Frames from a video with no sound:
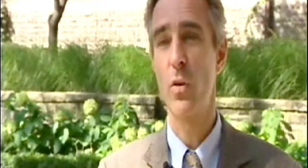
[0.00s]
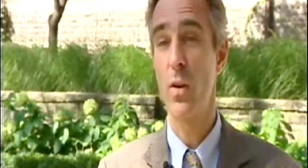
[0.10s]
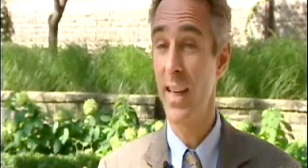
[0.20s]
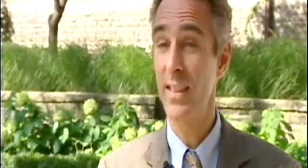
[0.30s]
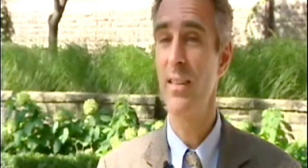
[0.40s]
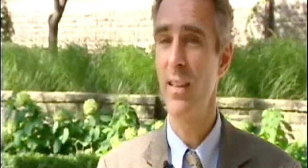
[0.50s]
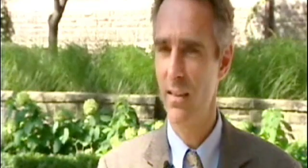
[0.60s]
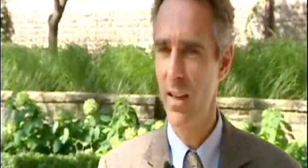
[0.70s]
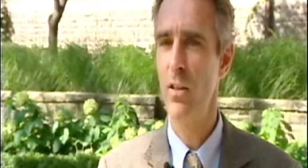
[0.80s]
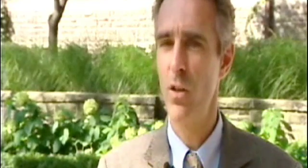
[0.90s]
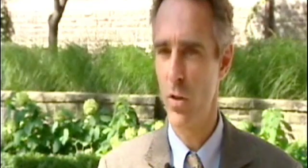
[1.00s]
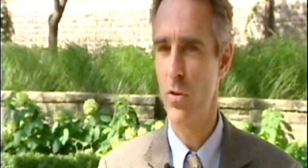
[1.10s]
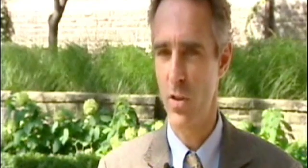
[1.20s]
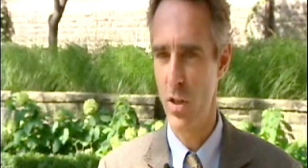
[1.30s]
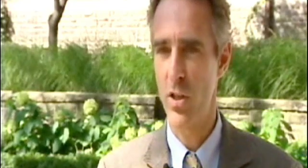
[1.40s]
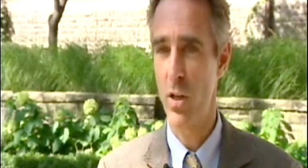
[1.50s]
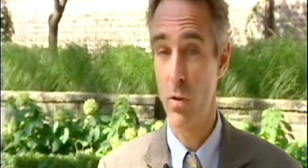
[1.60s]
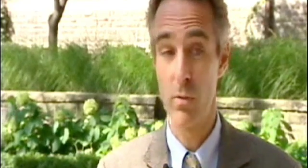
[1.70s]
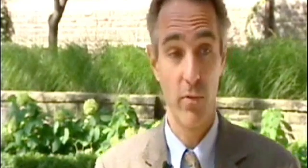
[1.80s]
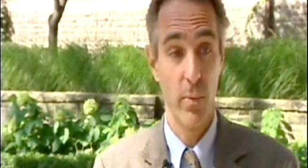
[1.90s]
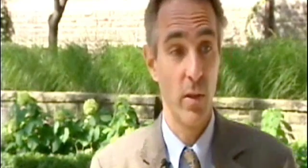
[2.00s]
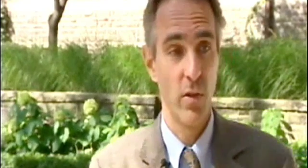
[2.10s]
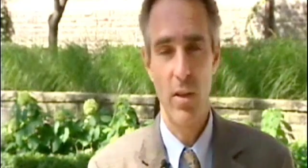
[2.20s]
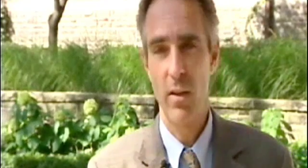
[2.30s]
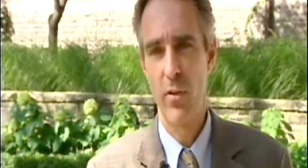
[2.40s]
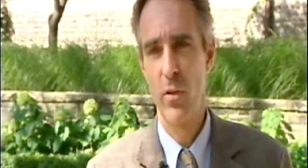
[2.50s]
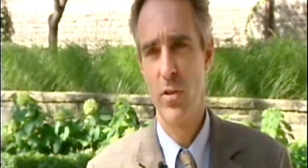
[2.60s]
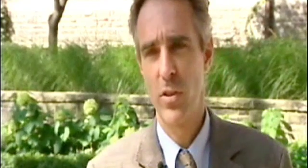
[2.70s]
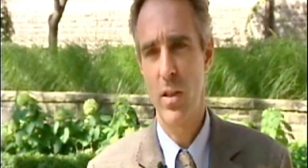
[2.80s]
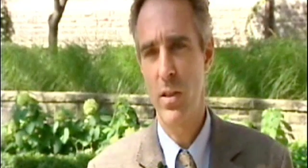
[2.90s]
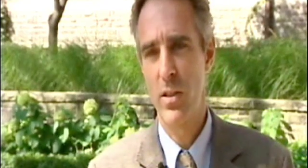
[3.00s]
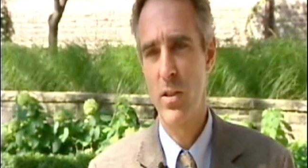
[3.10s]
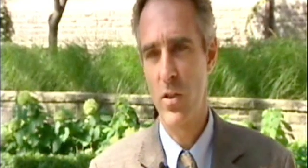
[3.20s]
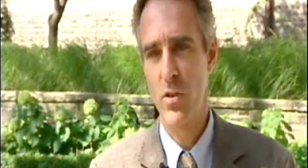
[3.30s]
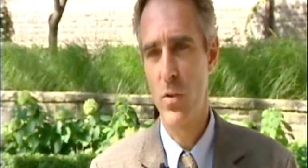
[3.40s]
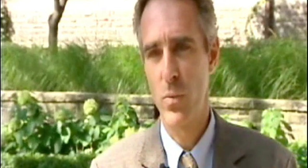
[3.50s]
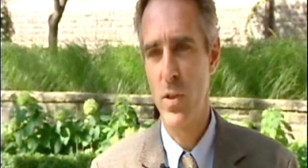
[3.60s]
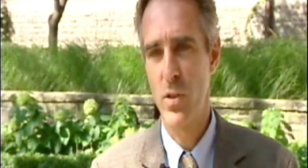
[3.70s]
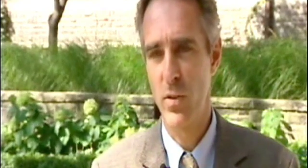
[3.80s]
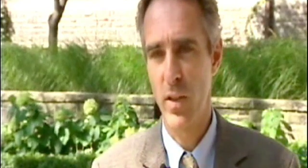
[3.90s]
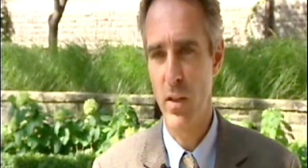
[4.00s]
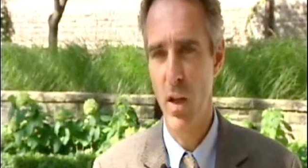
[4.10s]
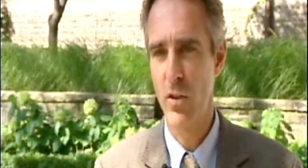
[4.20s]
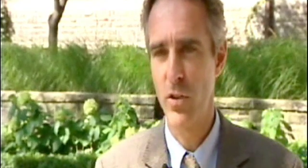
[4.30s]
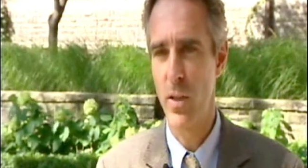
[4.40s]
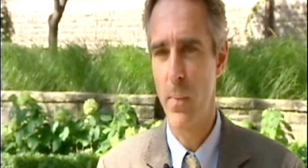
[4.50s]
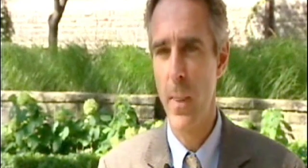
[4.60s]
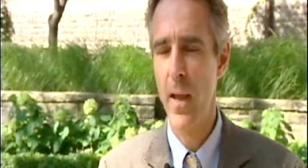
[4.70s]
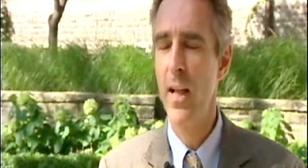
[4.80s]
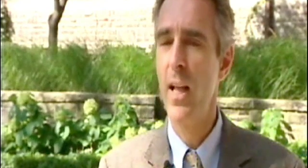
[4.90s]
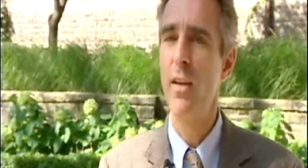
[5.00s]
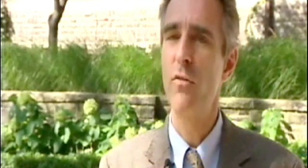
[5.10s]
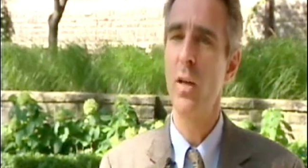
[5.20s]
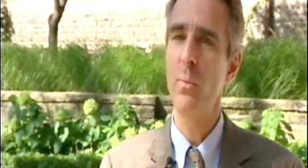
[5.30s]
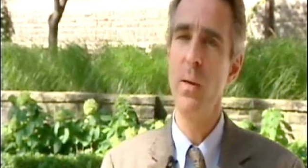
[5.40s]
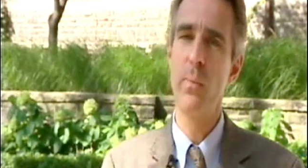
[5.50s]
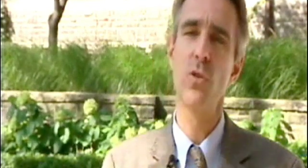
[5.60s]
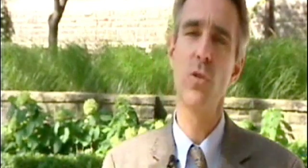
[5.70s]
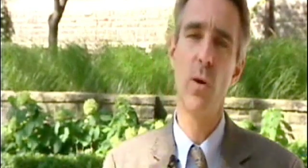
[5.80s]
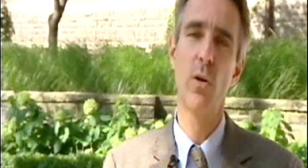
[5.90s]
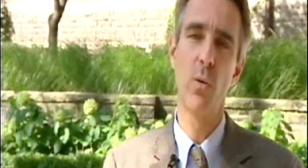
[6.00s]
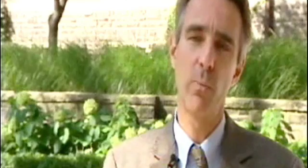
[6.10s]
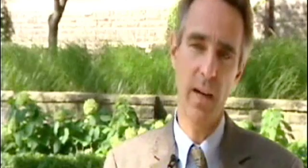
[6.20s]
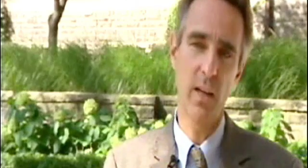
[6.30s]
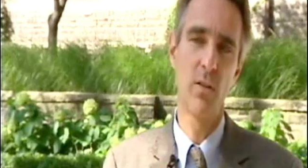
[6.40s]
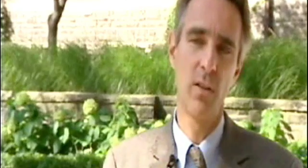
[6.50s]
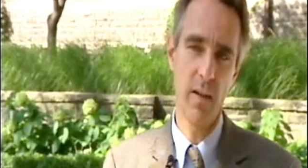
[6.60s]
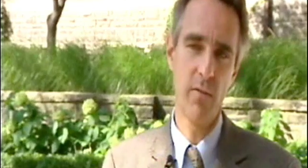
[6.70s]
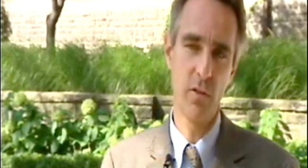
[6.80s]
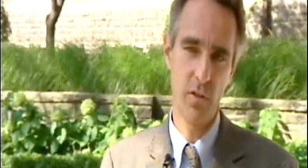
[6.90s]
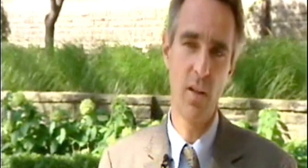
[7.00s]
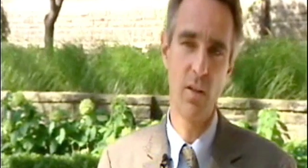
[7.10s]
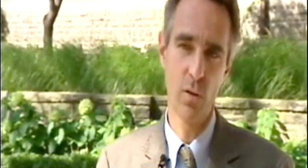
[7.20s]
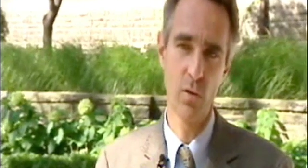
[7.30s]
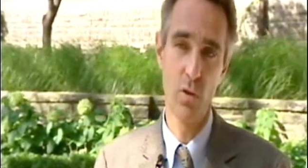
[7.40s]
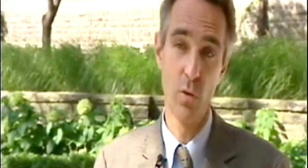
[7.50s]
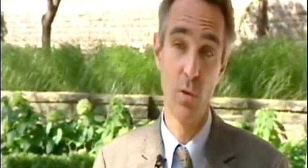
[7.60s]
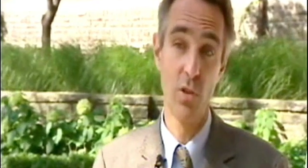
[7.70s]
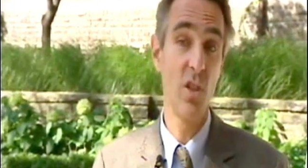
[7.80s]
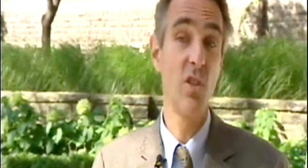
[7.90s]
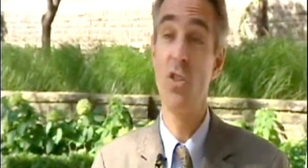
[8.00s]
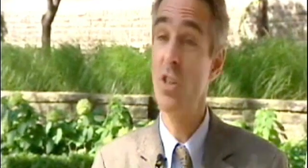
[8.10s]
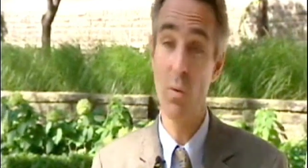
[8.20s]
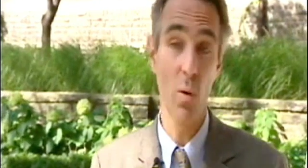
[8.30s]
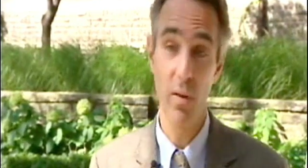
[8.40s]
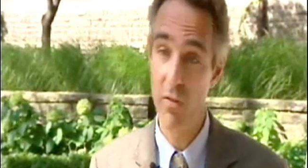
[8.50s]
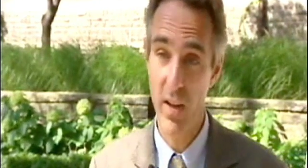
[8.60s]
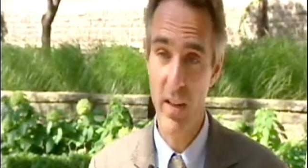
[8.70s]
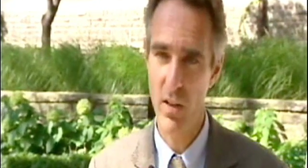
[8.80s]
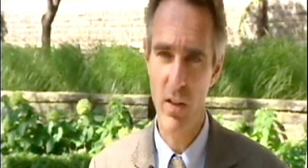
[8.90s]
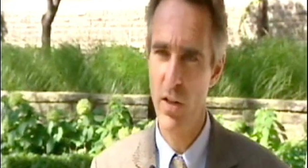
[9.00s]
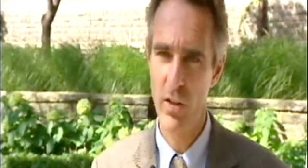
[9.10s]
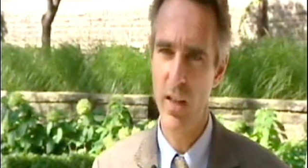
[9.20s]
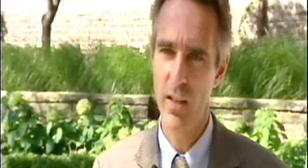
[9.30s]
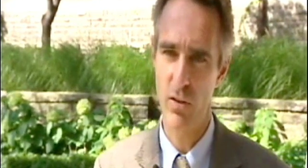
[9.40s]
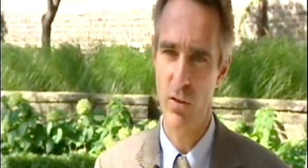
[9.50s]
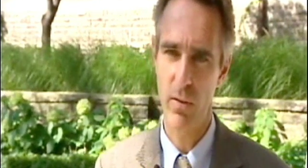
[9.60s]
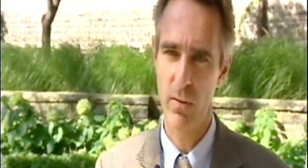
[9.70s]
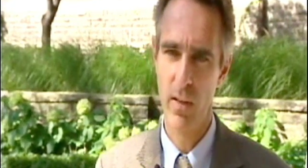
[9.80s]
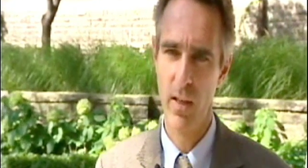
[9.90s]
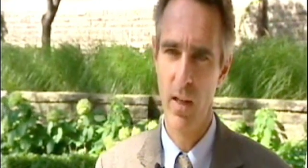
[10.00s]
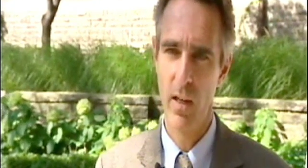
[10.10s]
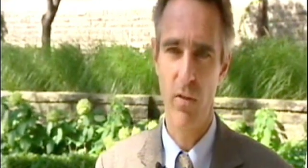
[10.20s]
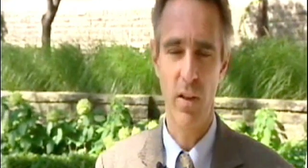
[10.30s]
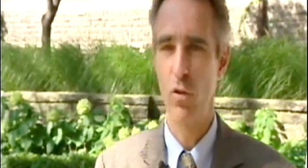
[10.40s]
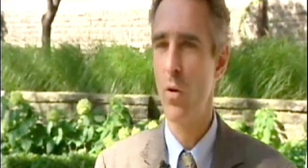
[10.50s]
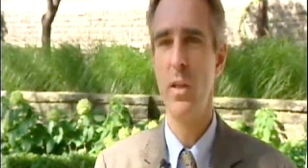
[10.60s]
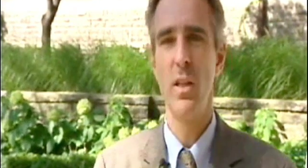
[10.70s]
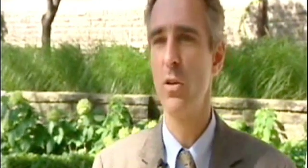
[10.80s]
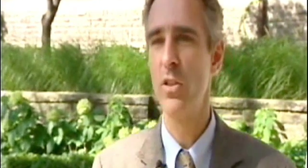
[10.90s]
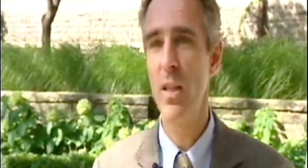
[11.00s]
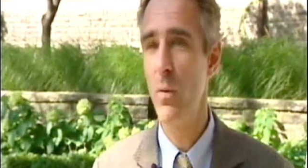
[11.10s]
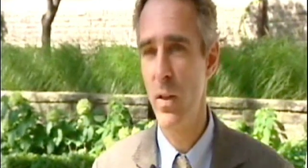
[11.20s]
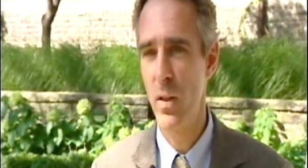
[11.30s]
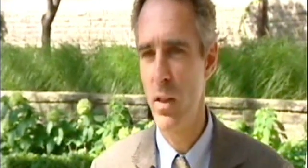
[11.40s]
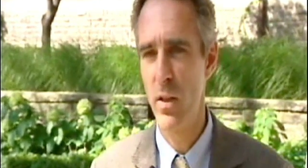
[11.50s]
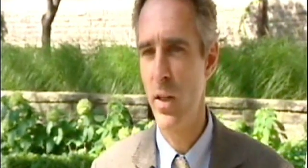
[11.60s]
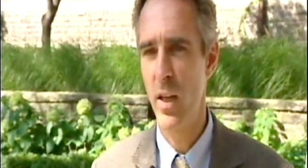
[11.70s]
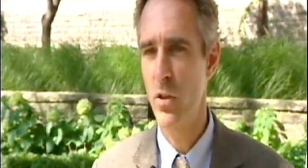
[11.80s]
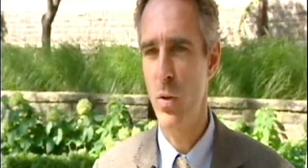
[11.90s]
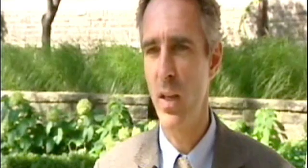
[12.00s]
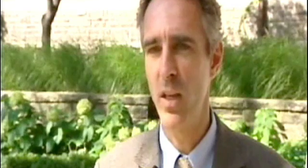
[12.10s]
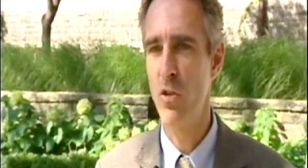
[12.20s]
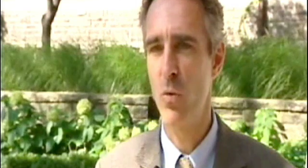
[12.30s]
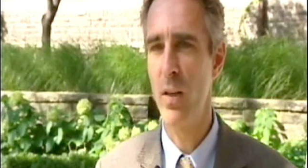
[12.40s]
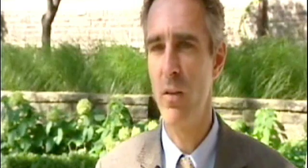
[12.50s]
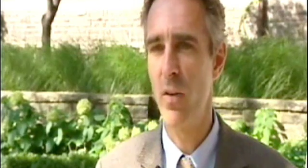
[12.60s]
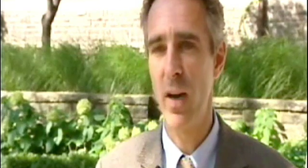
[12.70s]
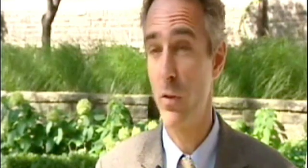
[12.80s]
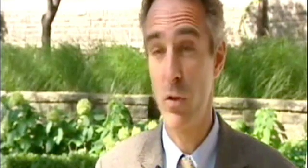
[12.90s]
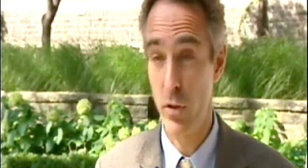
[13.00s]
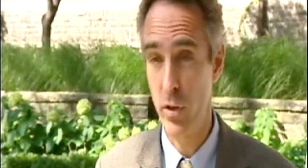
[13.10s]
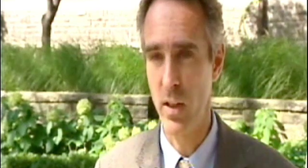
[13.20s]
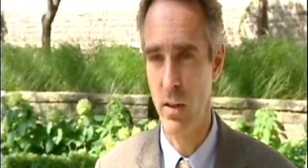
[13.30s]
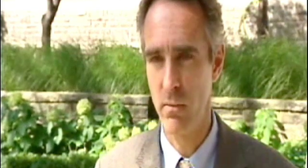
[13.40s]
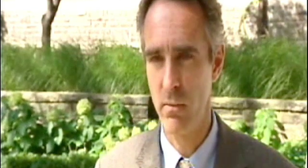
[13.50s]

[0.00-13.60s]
for less than 10 years in general, because cell phones is such a recent technology. If you had people smoke a pack a day for 10 years, you would see zero effect on lung cancer. In fact, nobody knows anyone who had lung cancer at age 25 or 30,